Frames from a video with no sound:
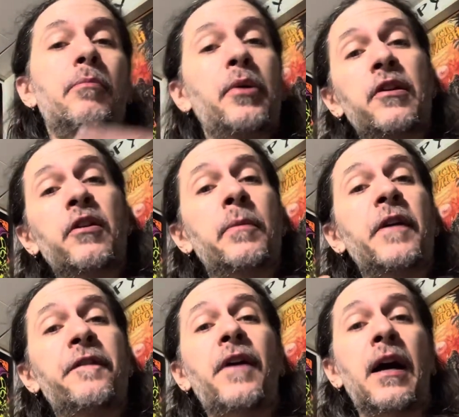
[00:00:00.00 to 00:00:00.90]
Put a little bit
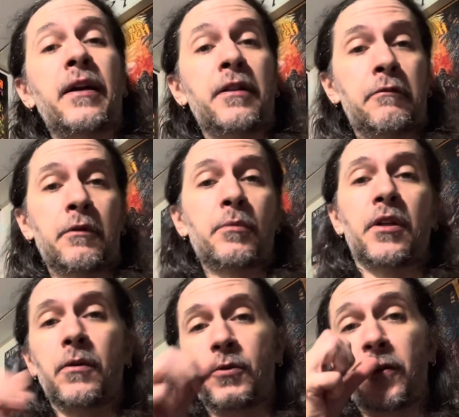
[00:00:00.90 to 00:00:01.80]
of fog in the room
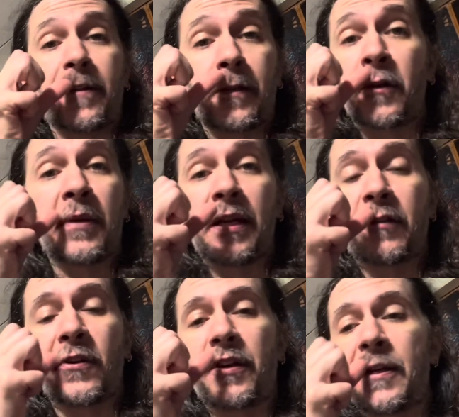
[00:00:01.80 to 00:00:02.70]
too. Just a little bit, that's
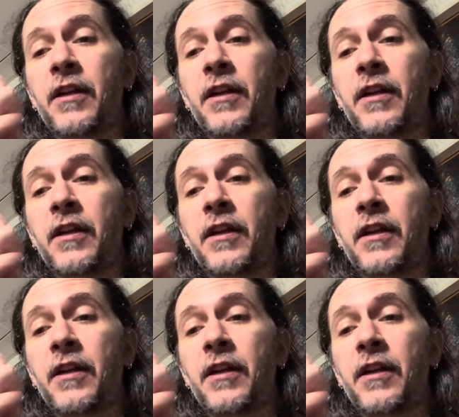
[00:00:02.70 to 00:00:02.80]
all you need.